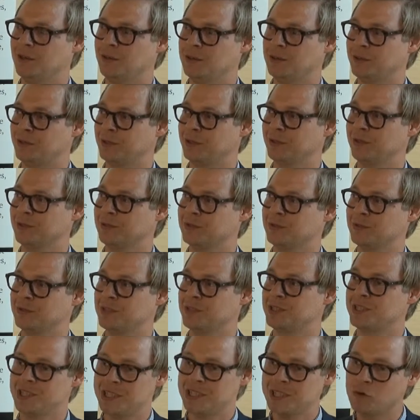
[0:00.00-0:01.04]
You can also
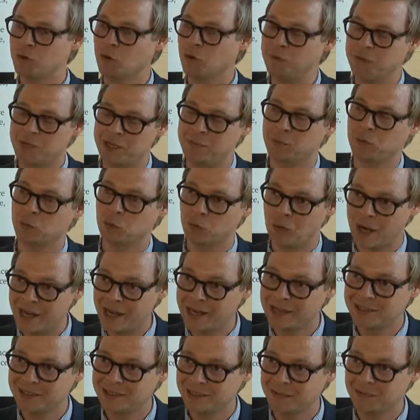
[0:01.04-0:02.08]
see what people
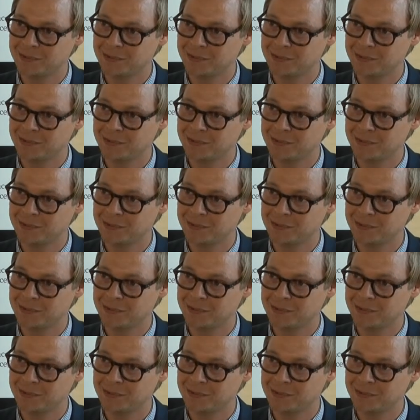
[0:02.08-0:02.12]
write.